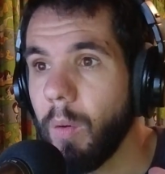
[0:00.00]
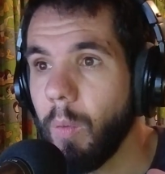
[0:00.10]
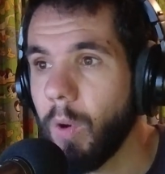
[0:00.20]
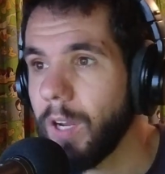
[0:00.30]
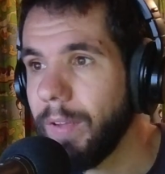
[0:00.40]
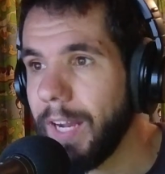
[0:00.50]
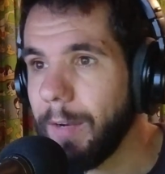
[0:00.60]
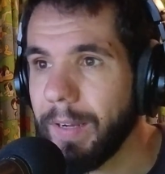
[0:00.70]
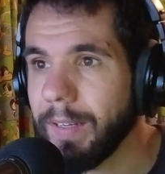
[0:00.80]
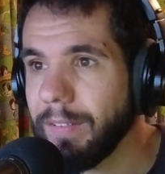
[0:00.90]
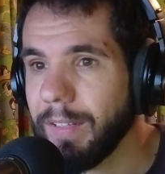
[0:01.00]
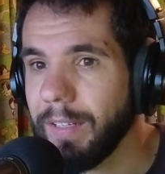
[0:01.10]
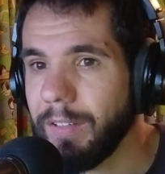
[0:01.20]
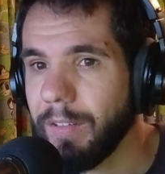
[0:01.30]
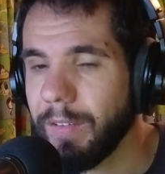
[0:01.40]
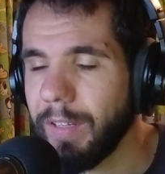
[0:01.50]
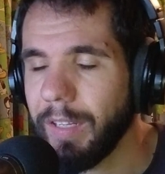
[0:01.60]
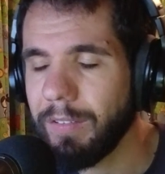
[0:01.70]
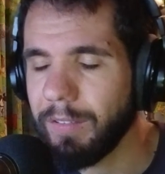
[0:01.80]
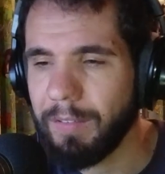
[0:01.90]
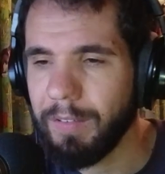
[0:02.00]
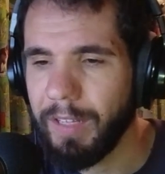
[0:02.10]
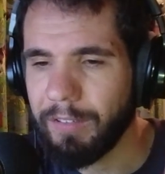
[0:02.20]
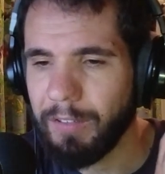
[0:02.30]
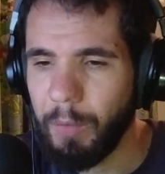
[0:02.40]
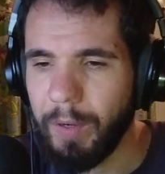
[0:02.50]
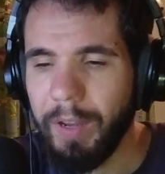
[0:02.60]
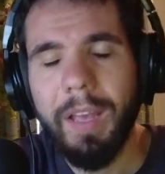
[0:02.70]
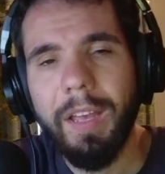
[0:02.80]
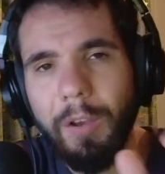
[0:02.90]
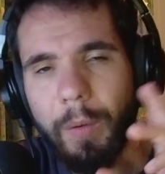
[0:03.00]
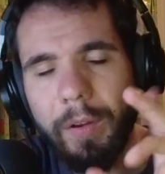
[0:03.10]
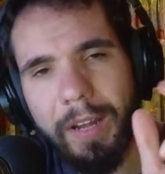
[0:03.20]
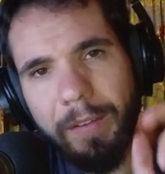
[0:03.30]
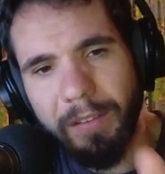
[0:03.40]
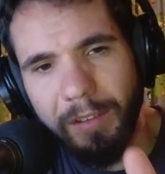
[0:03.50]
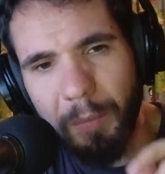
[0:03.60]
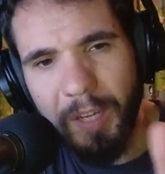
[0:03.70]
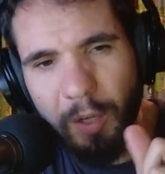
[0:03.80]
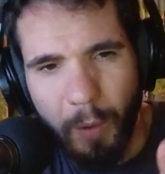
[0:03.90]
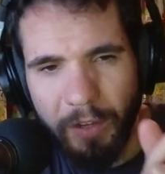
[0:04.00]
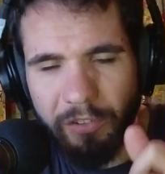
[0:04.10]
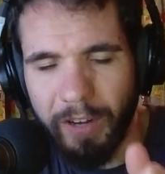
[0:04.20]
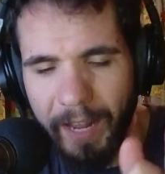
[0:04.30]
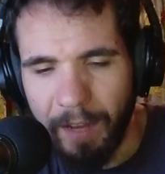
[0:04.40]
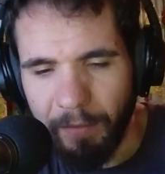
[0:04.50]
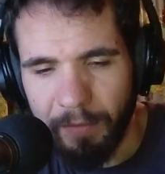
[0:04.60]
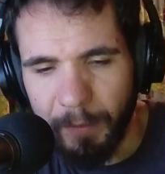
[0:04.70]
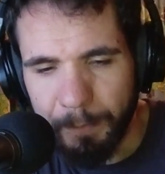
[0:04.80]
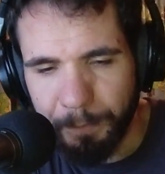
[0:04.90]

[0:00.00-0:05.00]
Whatever. Anyway, let's get into the next query. Now, this is a big question I have.